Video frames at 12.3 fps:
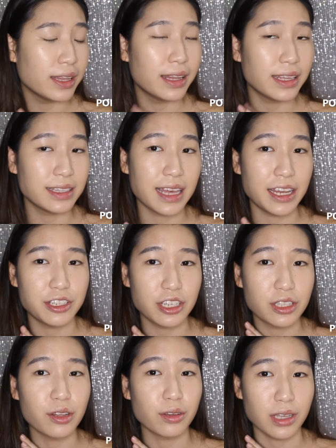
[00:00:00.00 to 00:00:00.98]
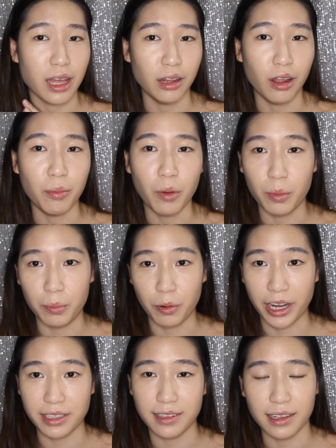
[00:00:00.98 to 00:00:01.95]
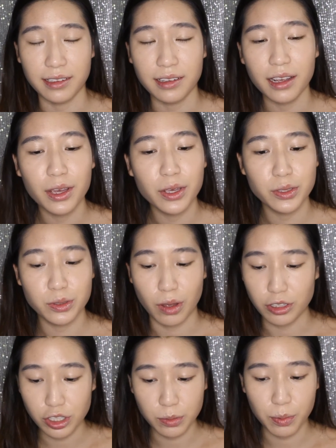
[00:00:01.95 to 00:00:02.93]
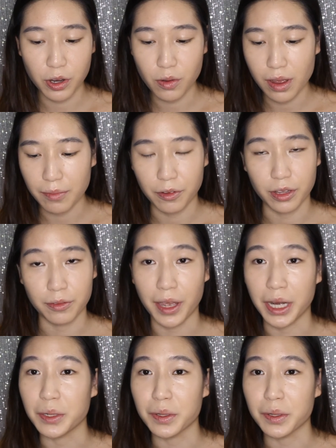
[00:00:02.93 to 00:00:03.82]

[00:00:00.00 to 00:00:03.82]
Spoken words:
This side just looks a lot more brightened. So I'll just bring you up for the final